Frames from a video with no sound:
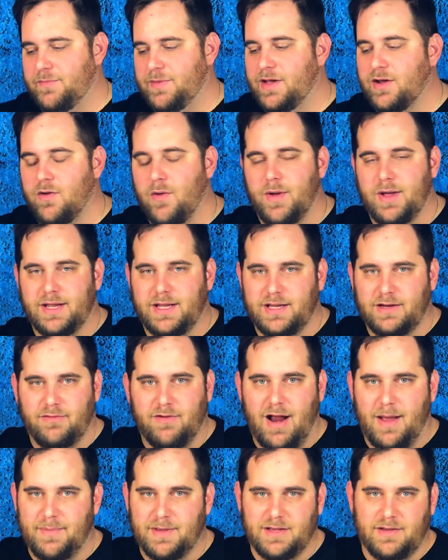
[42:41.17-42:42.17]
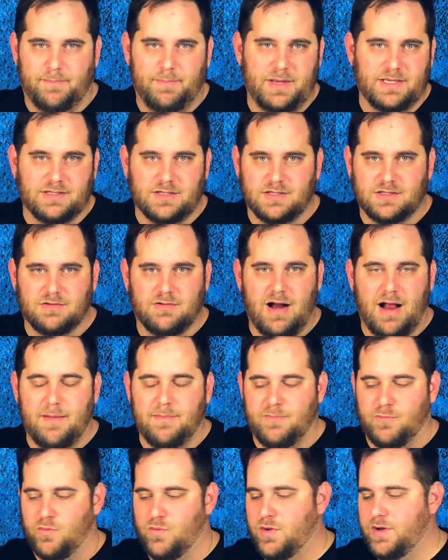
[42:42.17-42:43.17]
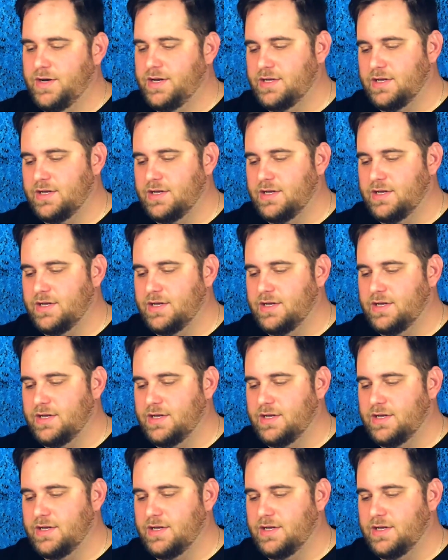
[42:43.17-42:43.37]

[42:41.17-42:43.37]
me going and grabbing a piece of scrap wood